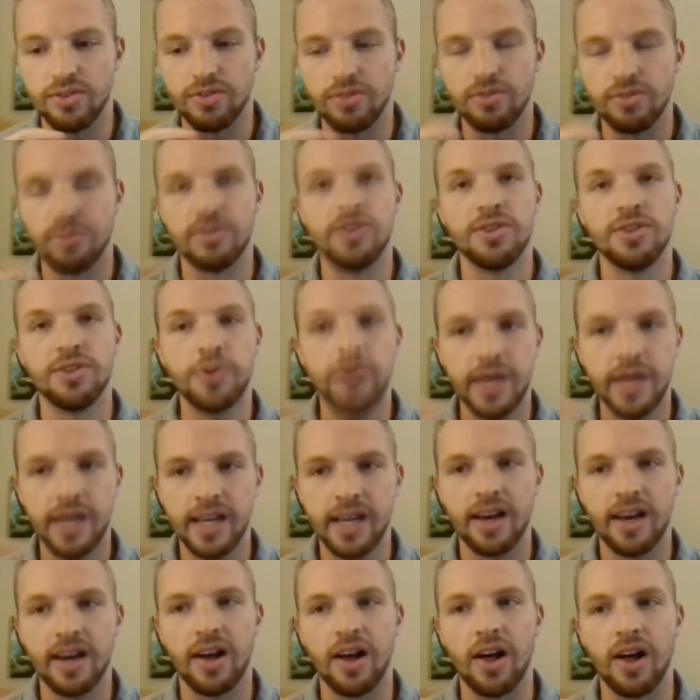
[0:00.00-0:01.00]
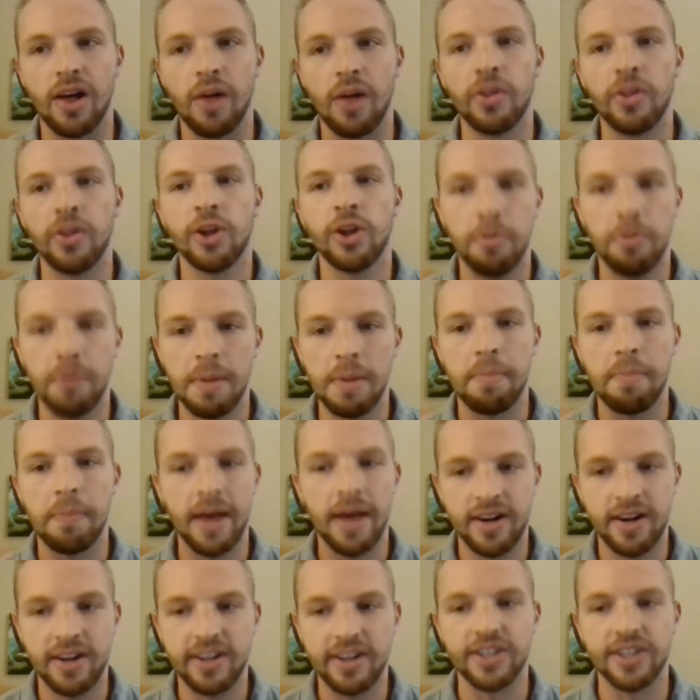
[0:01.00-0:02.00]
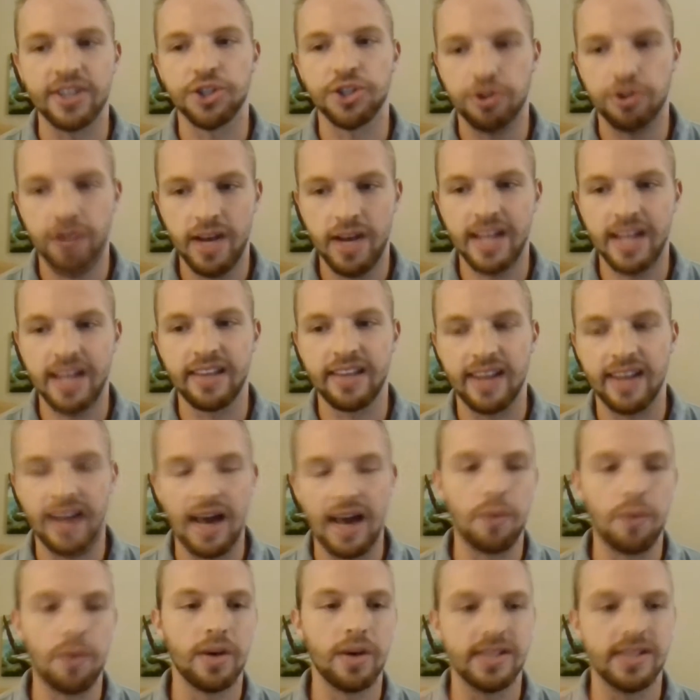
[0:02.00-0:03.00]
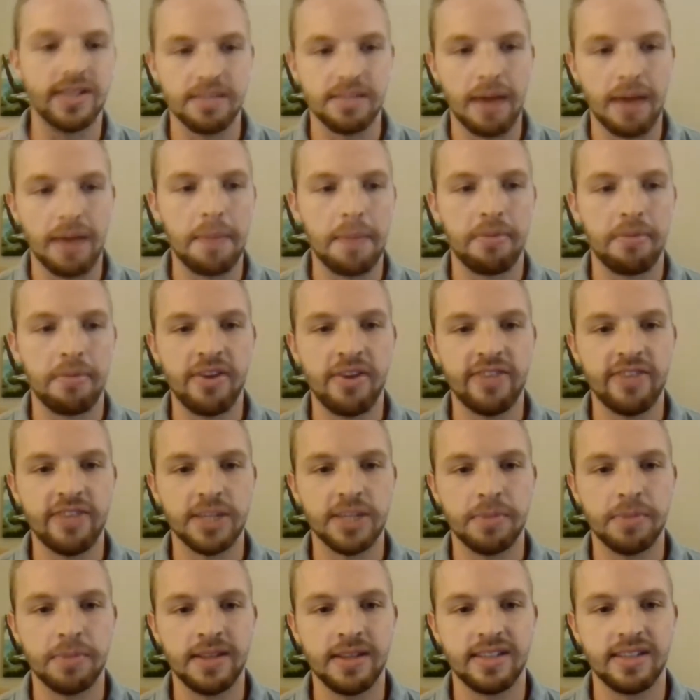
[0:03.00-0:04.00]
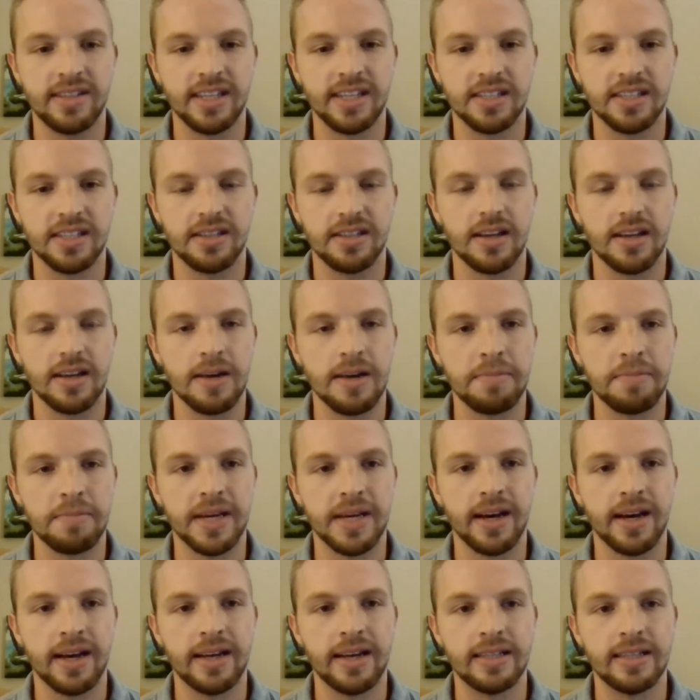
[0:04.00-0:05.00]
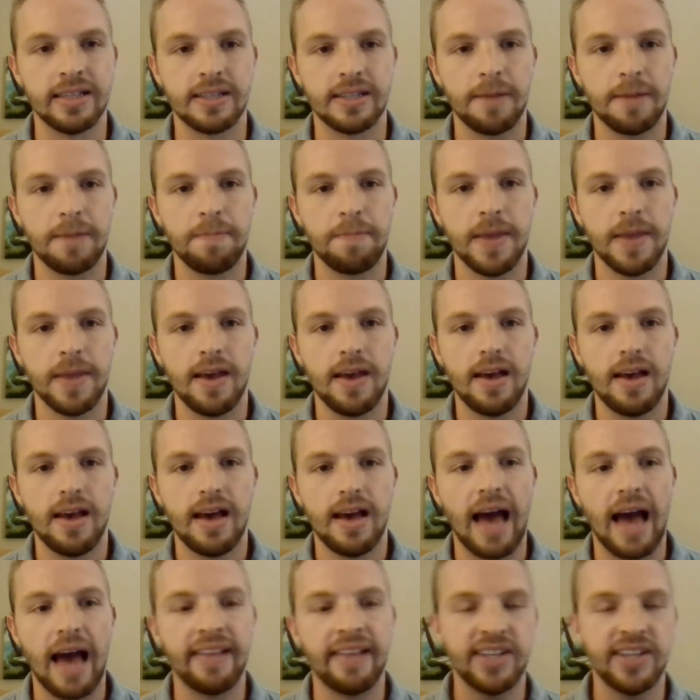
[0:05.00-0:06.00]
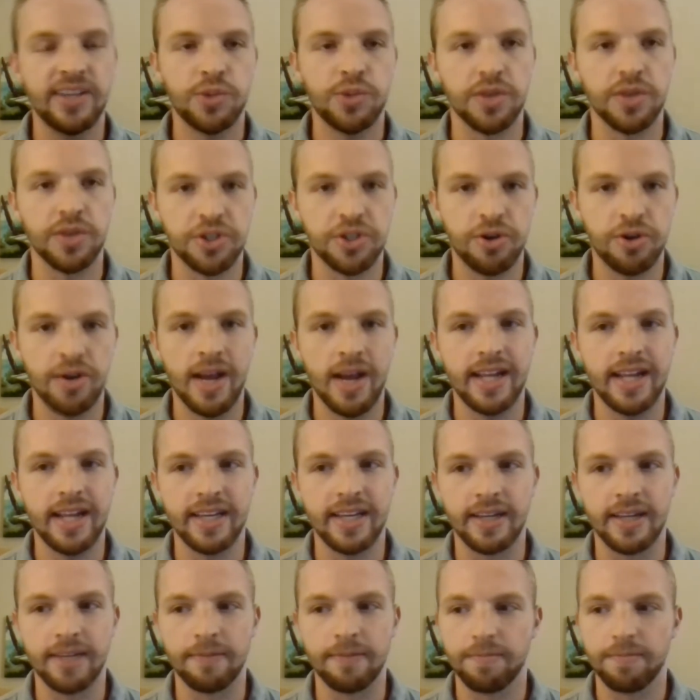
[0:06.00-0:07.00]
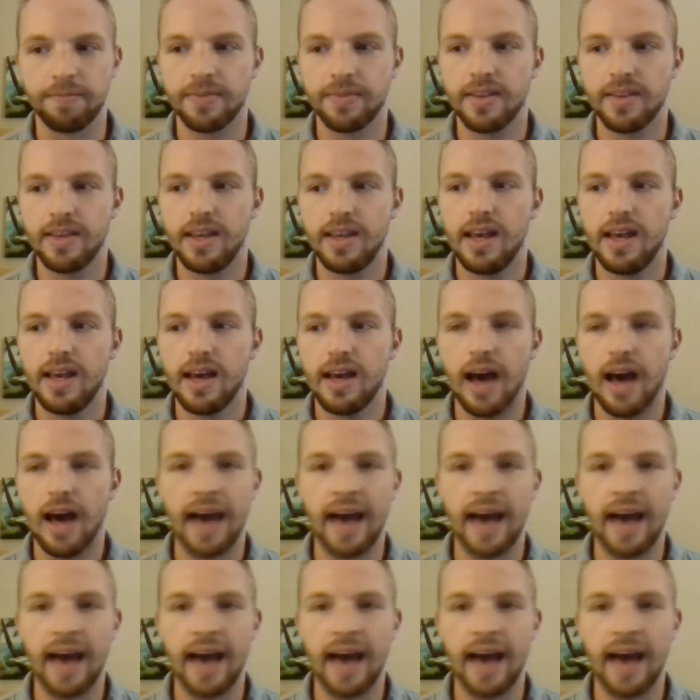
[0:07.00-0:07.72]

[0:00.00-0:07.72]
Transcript: doing a little bit better in trading than I was in my previous business because at least with trading, I